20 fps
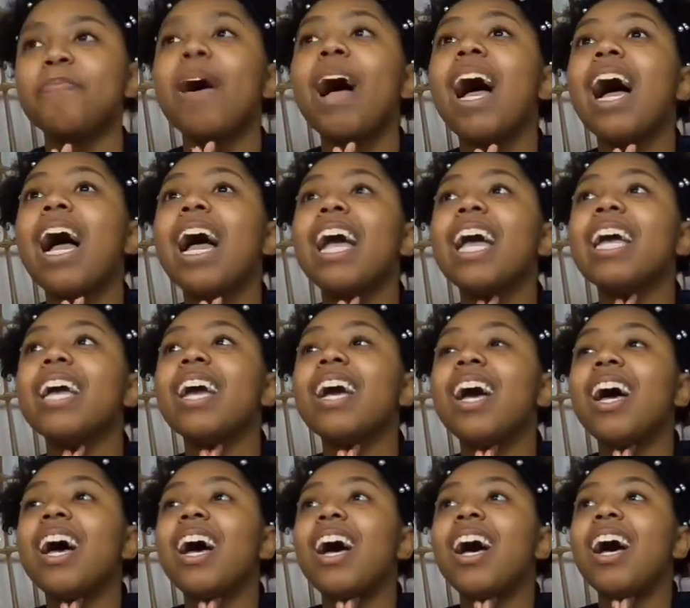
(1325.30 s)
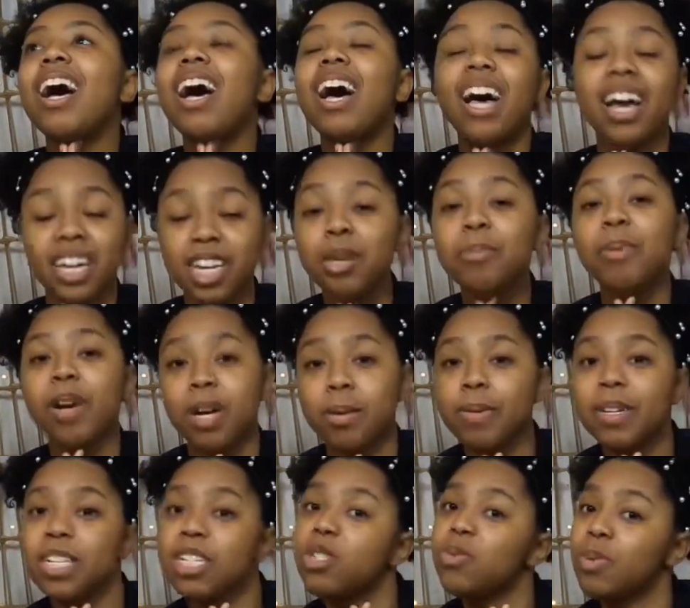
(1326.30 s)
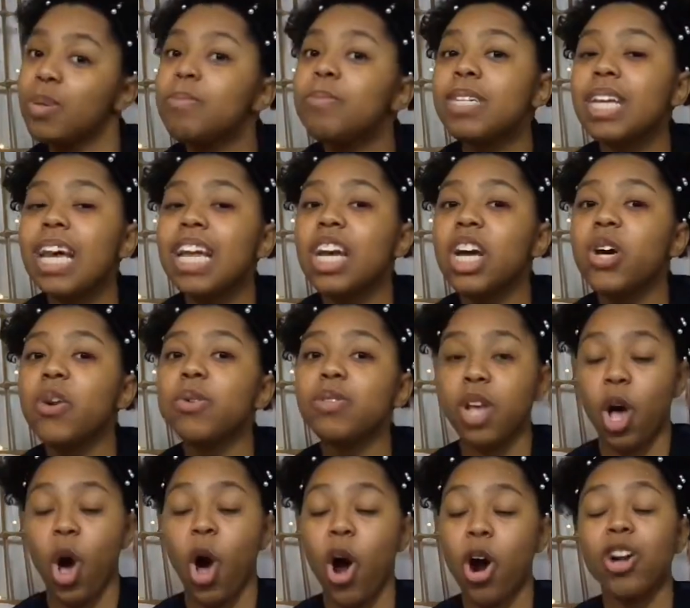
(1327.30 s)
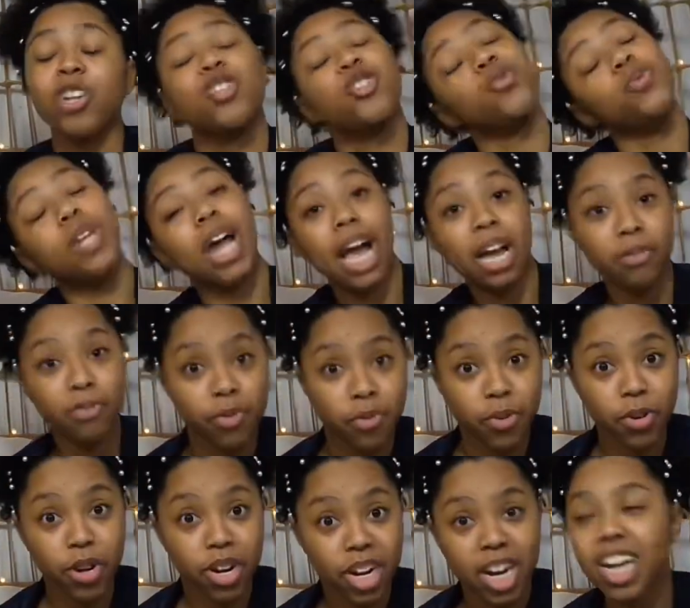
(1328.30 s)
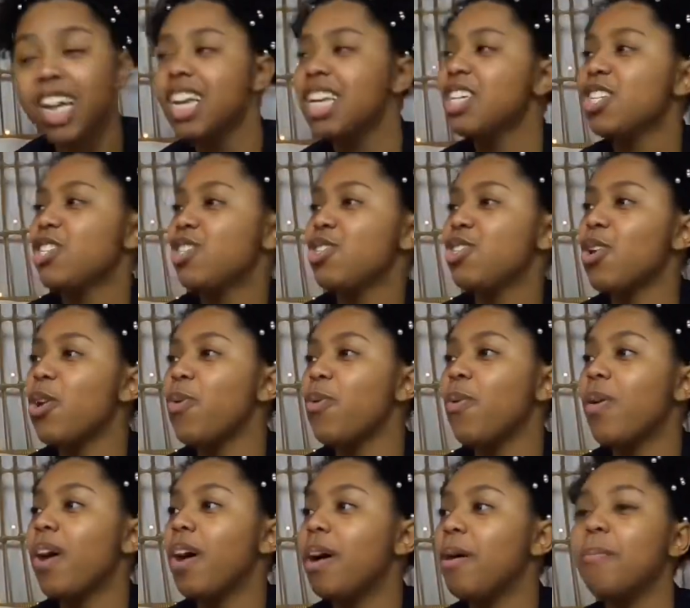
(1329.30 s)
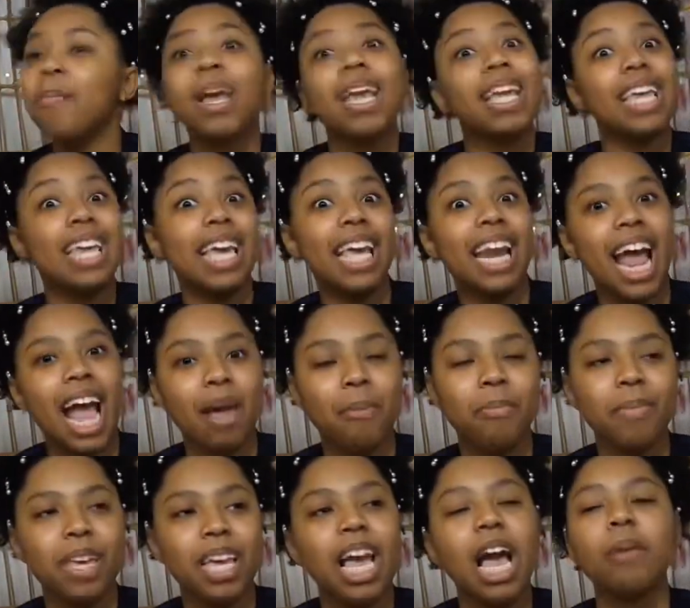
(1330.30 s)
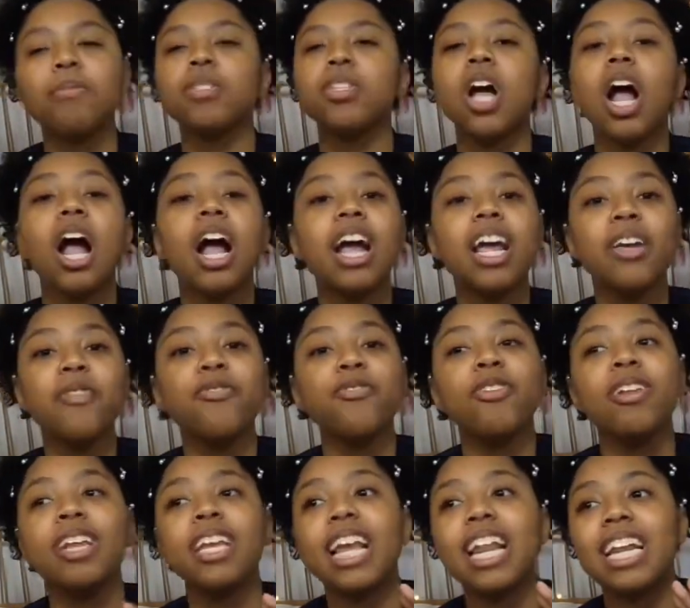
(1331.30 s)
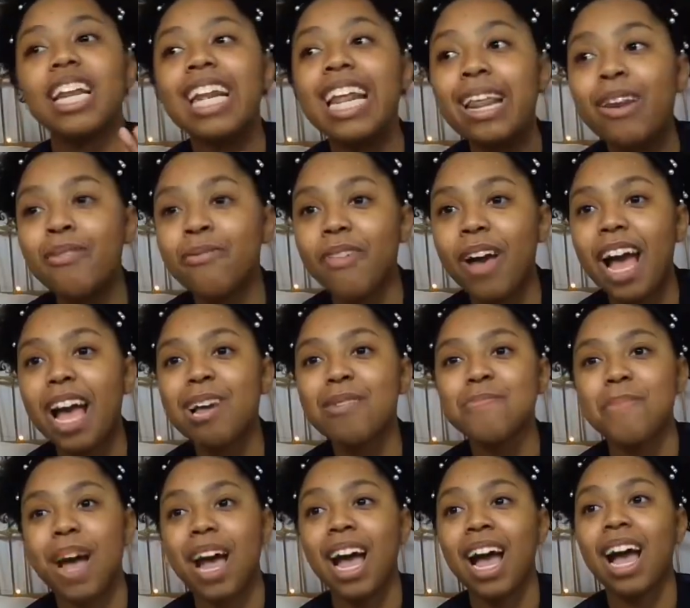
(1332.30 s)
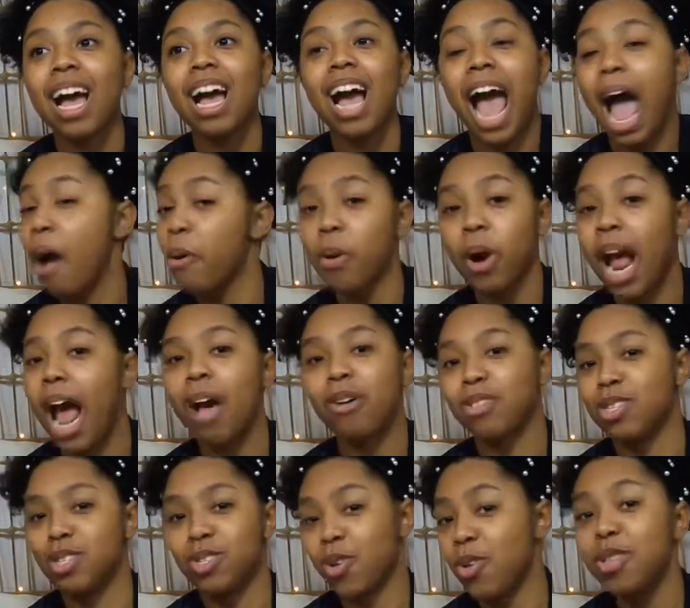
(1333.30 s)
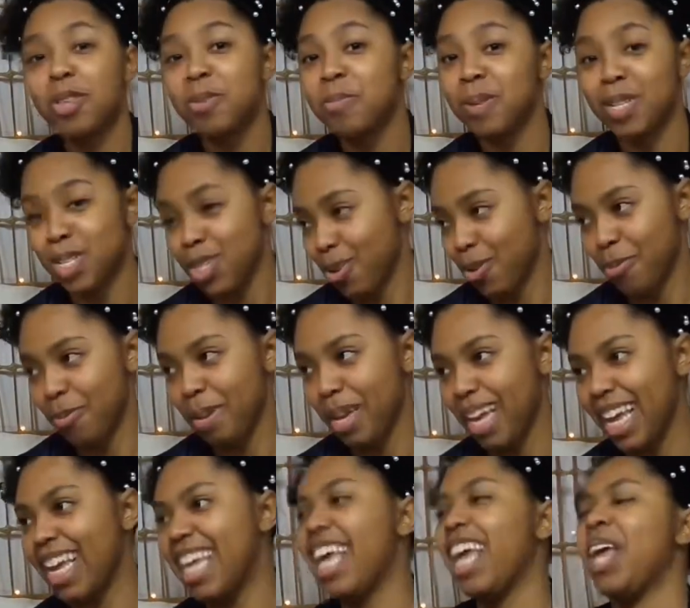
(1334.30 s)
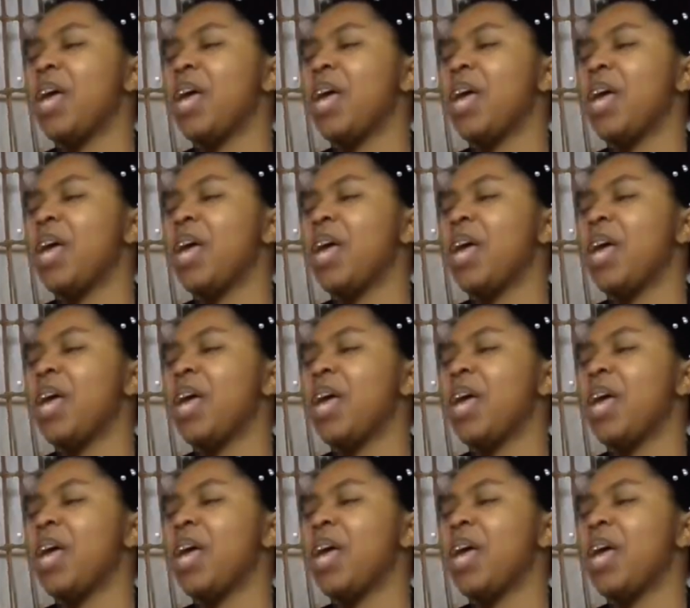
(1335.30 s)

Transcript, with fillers: my honey bourbon sweet potatoes are to die for. So um, get at me. I'm sorry if you didn't get an invite. My our house is only but so big.